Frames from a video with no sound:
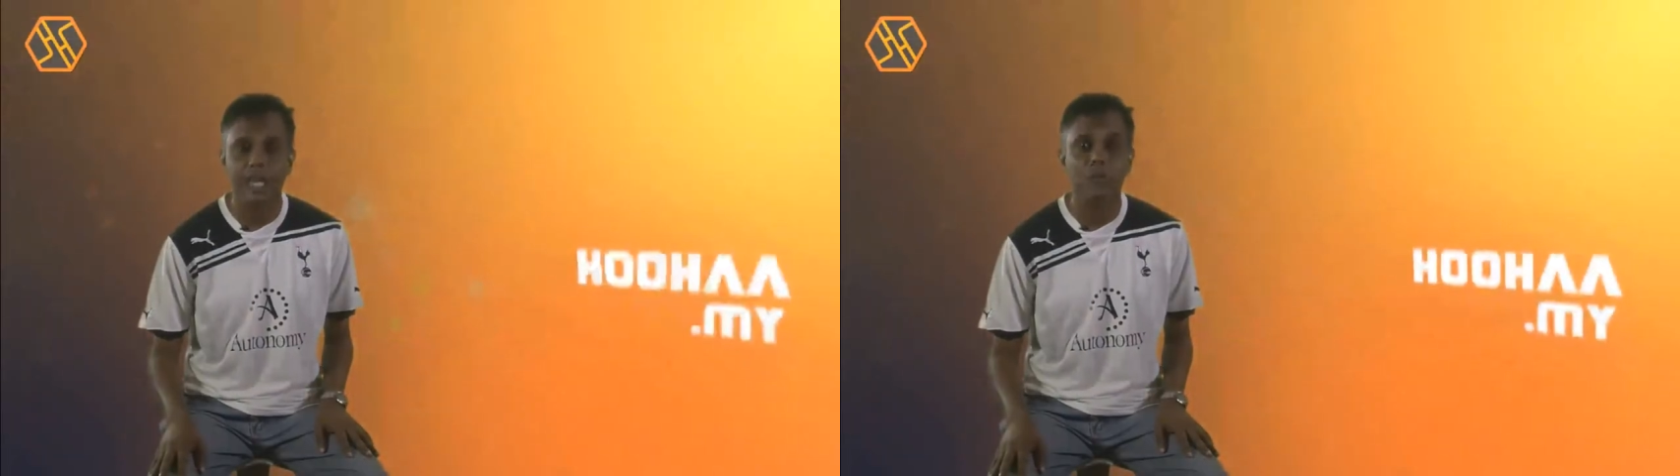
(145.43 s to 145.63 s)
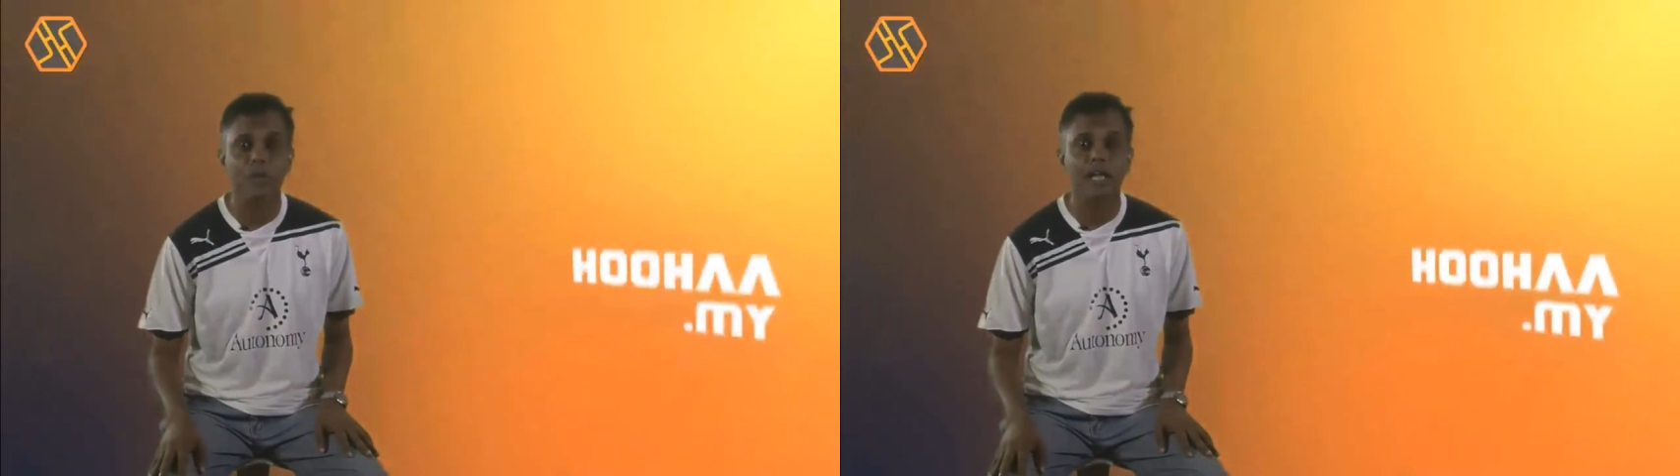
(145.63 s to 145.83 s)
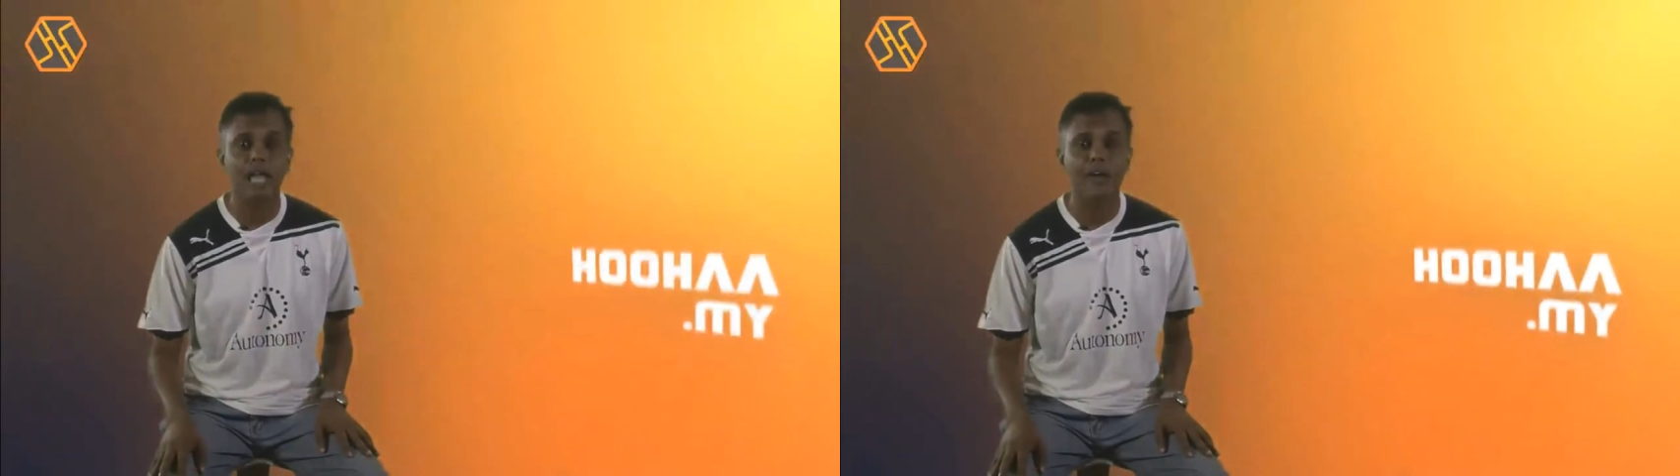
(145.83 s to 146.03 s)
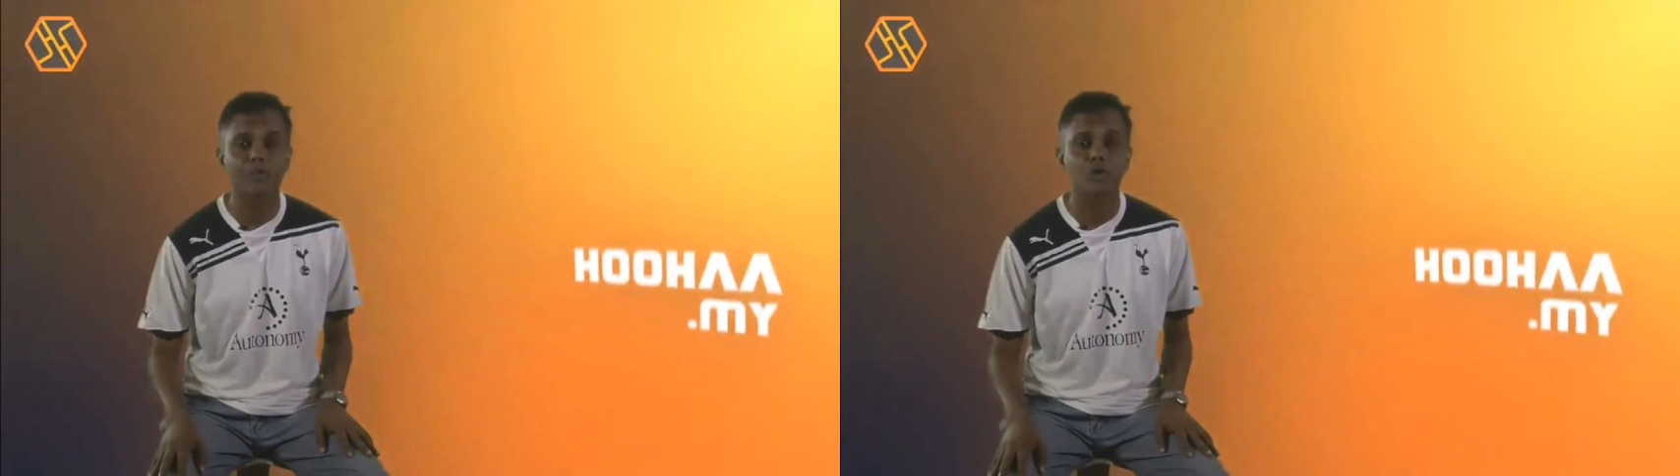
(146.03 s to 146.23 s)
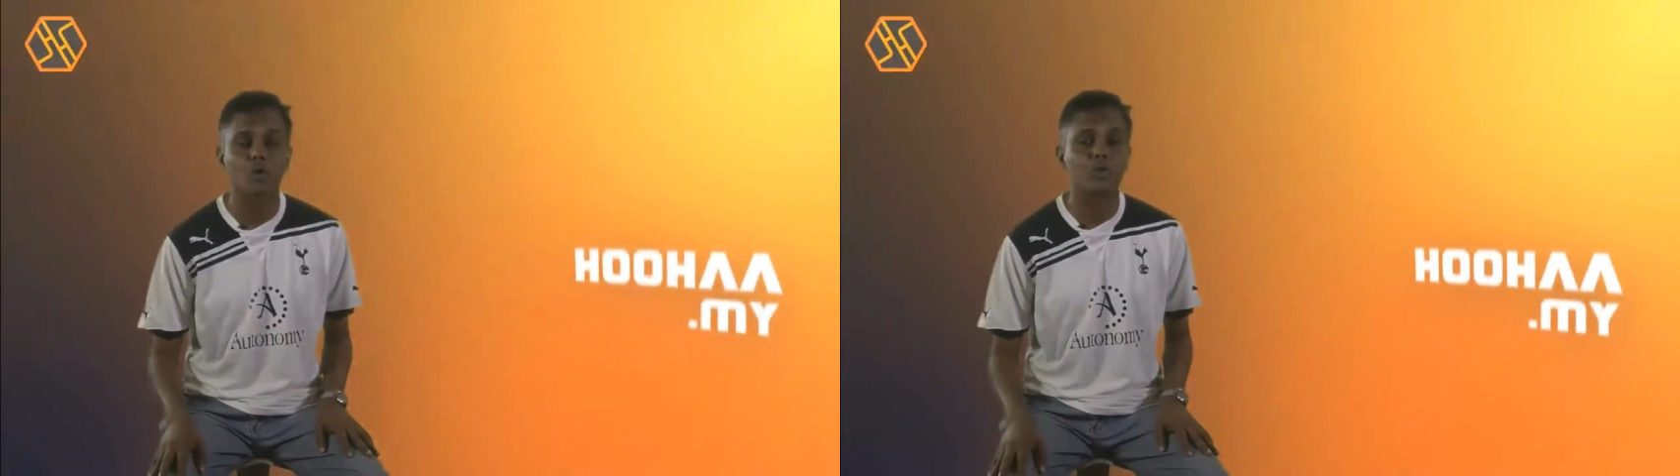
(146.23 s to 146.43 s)
will have
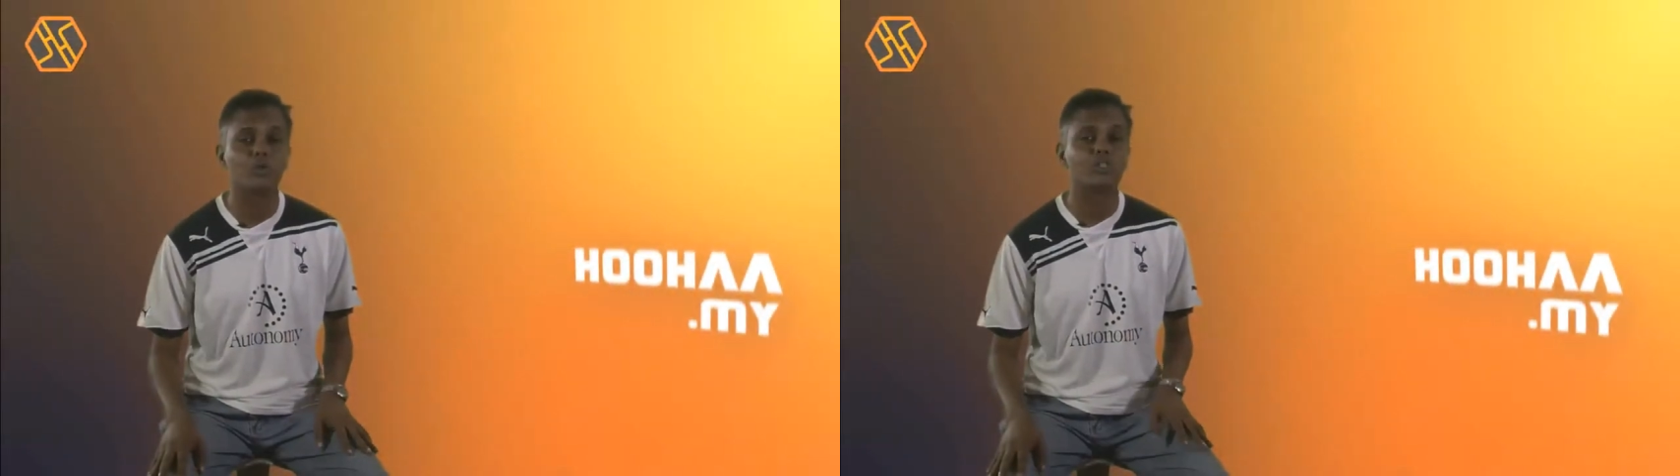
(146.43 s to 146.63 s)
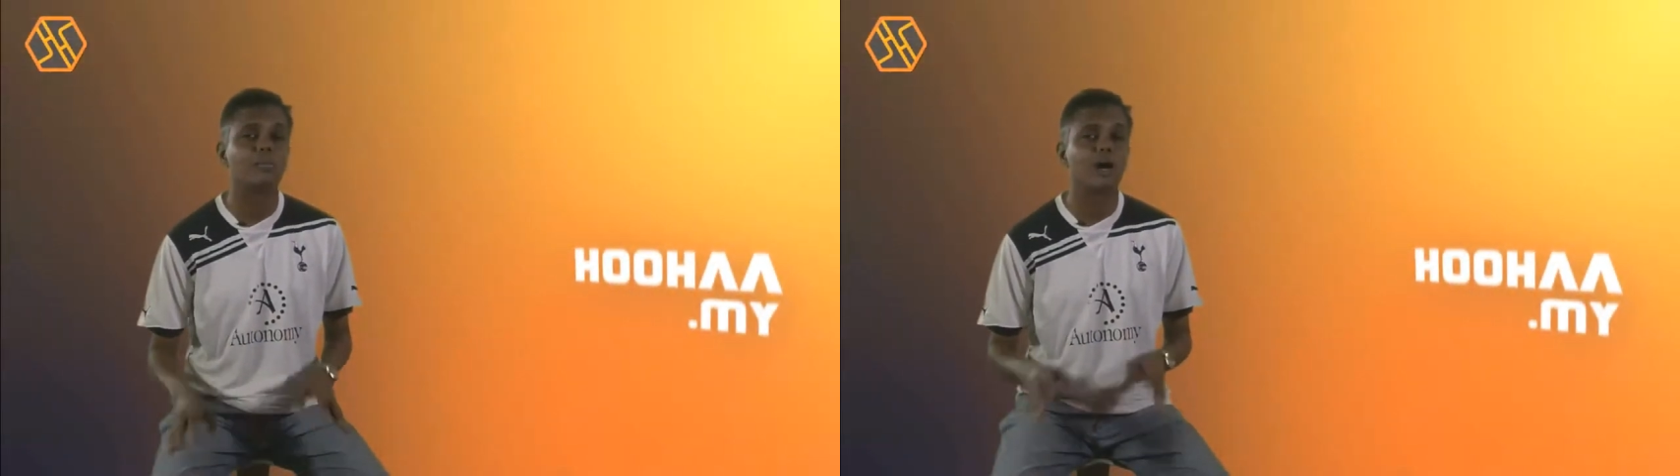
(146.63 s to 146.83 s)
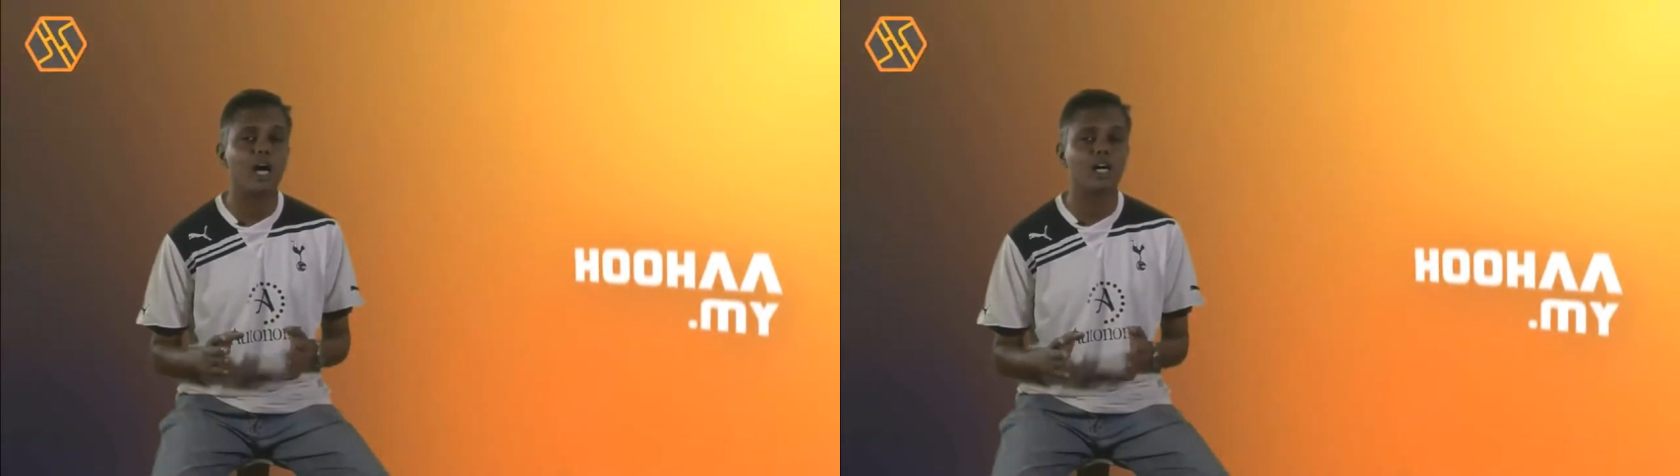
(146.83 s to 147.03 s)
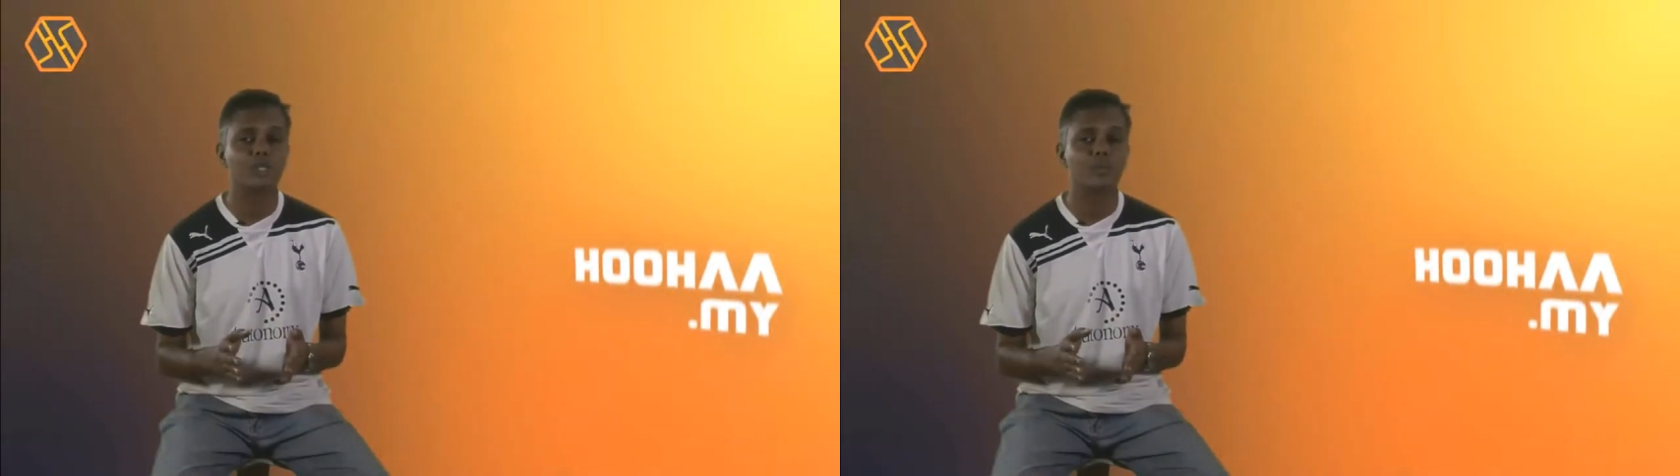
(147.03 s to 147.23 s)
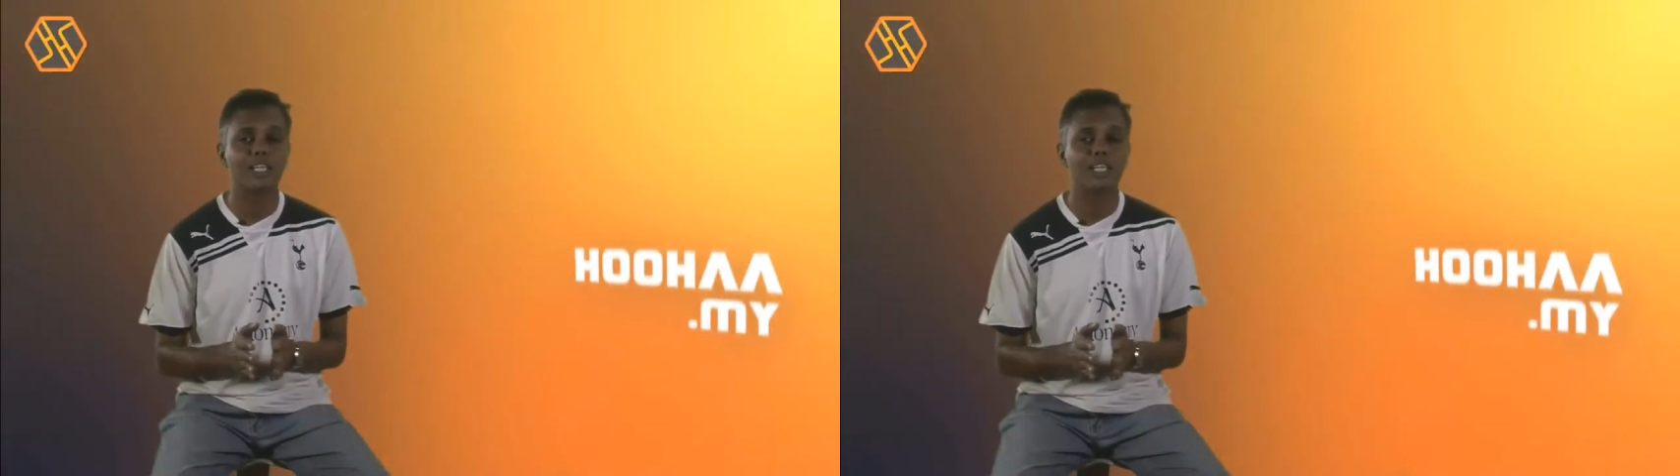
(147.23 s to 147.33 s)
to go through some hardships,